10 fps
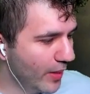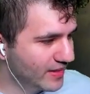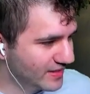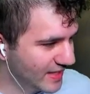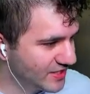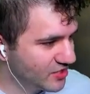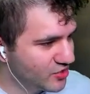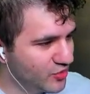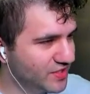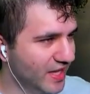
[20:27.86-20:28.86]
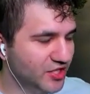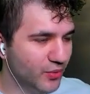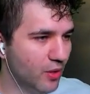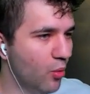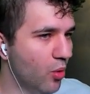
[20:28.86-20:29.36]
to ditch into the
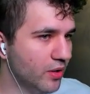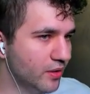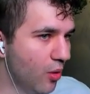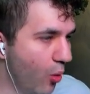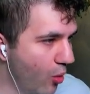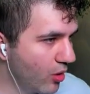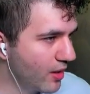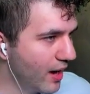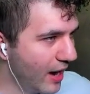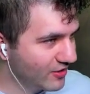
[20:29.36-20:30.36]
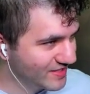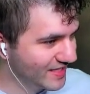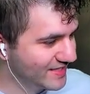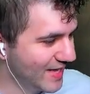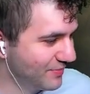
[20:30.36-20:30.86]
Sanctuary Warden or our
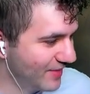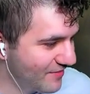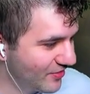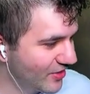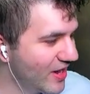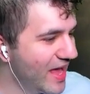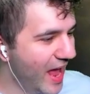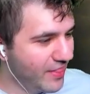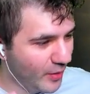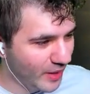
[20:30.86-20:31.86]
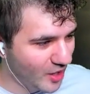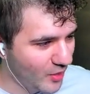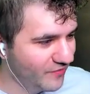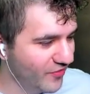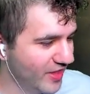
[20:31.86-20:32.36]
Cityscape Leveler, and then we can go in
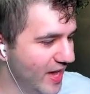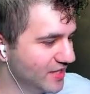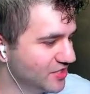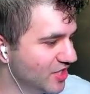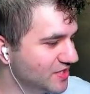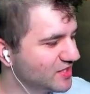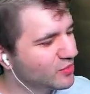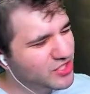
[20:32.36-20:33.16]
for the Kaya's Justice. We just